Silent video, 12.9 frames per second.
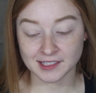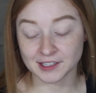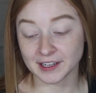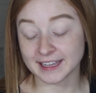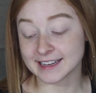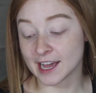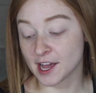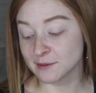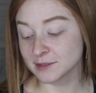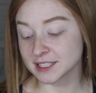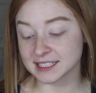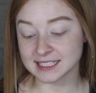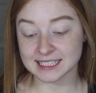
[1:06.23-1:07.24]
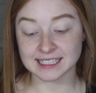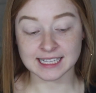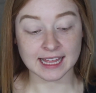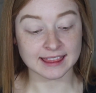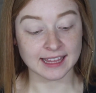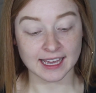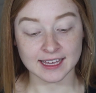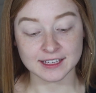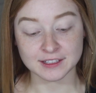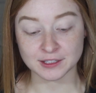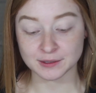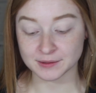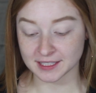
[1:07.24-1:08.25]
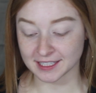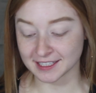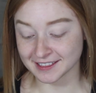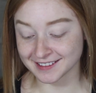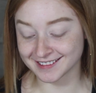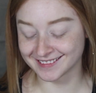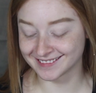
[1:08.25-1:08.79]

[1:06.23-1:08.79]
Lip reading: Okay, now I'm just going to set that using